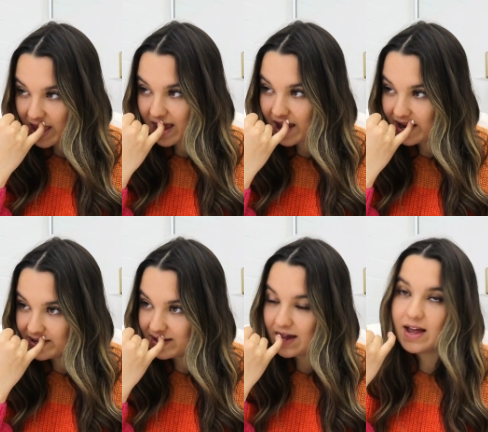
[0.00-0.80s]

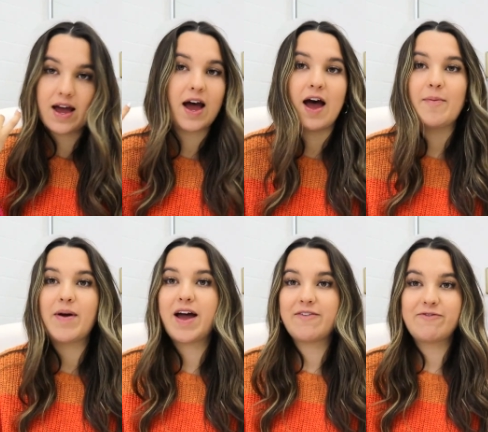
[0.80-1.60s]
And
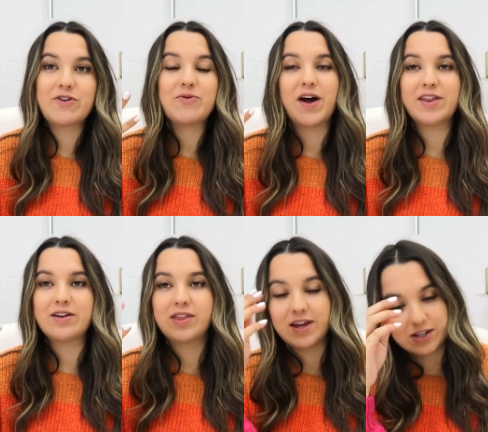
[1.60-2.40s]
um, a few
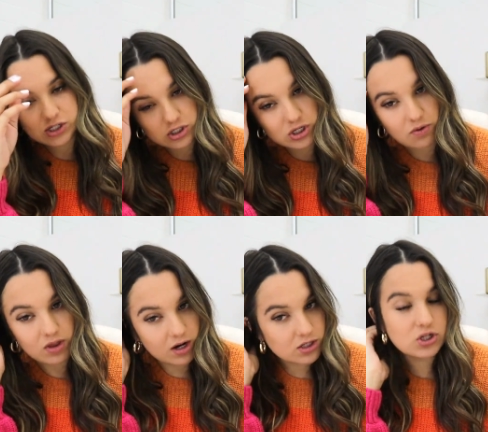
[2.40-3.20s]
other things. So
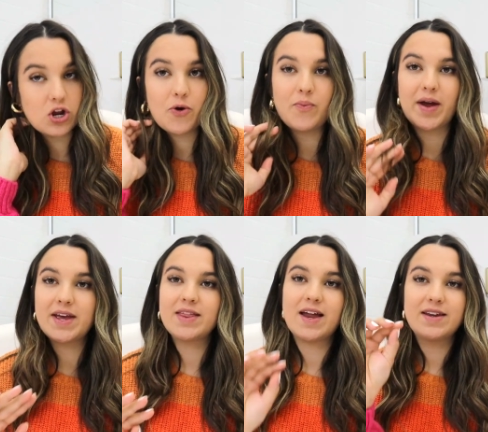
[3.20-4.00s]
there's no
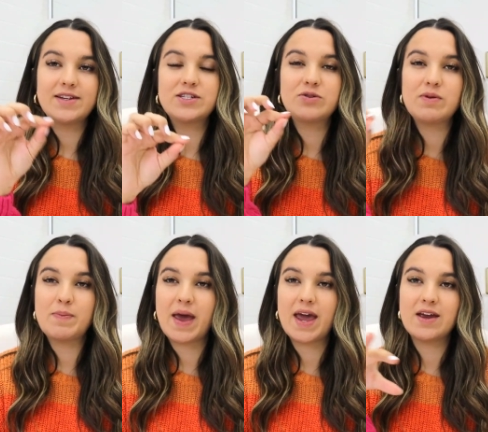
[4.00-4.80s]
money that needs to be
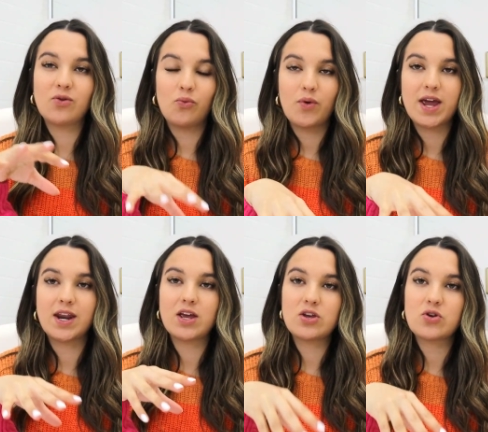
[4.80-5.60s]
paid
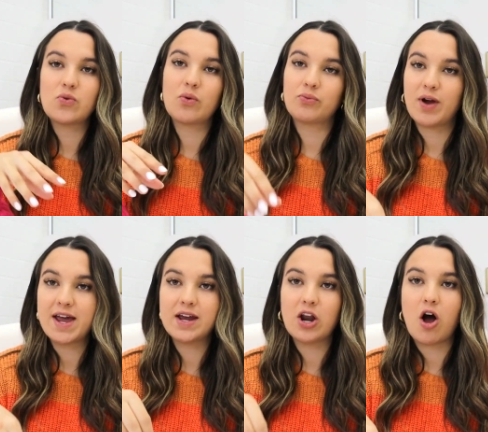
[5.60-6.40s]
when you
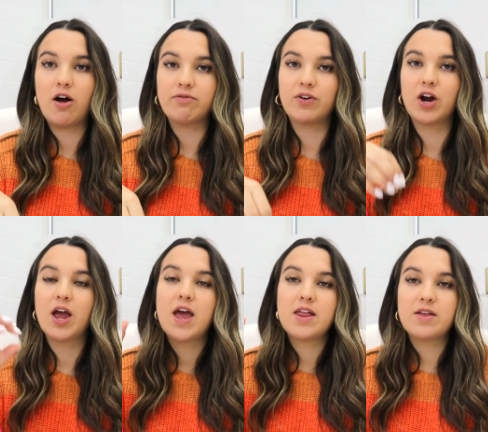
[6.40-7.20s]
write an offer.
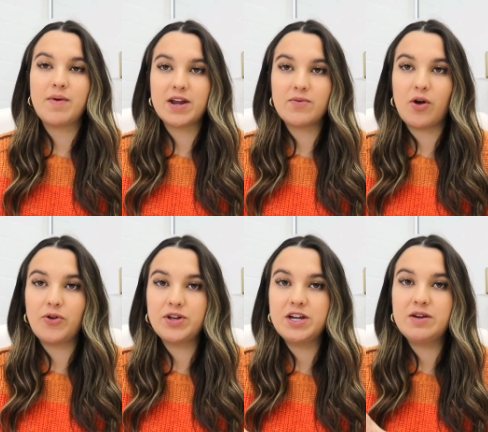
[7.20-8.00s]
The money will
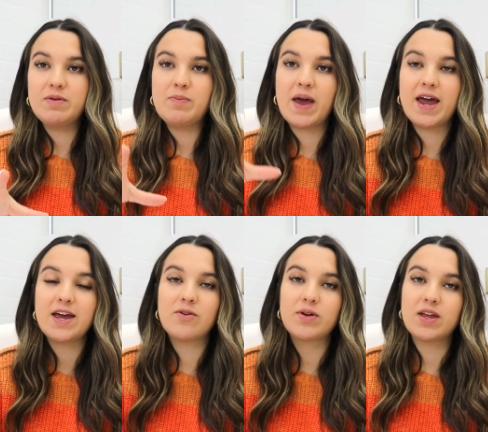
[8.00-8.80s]
only need to be
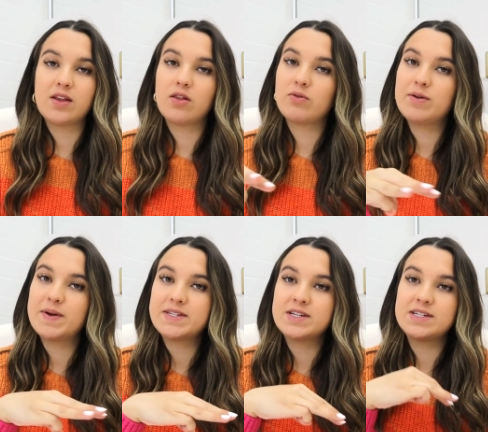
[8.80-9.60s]
paid within three
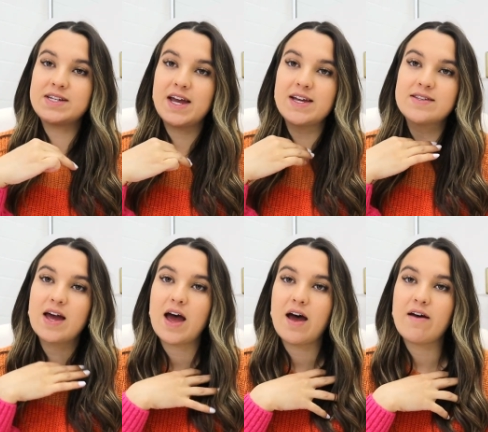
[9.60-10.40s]
business days
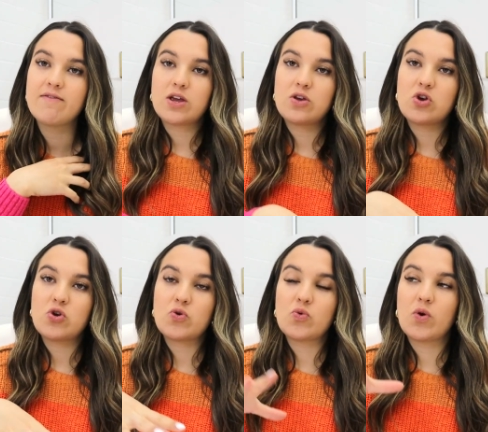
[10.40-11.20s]
of
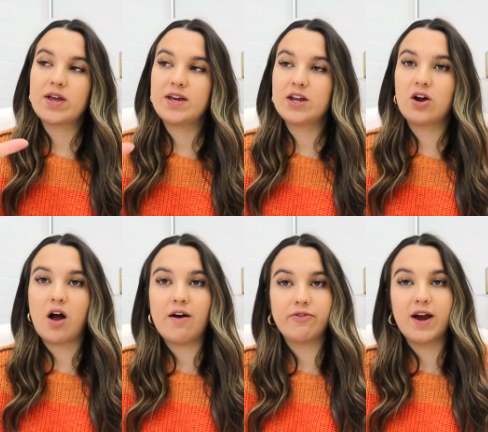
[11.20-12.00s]
you getting
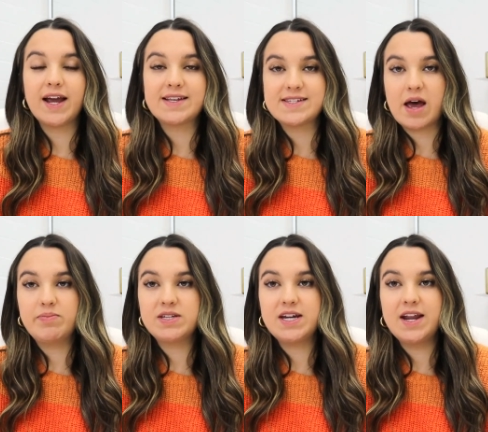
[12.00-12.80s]
your offer
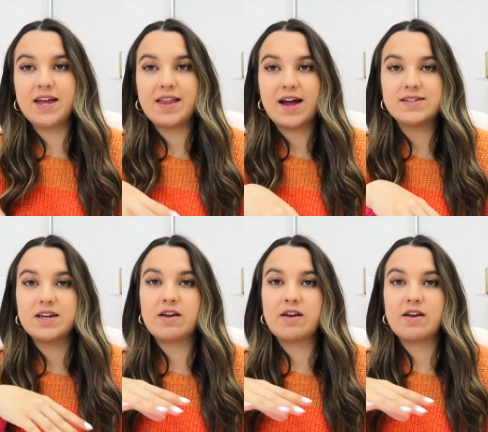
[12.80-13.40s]
accepted, and that's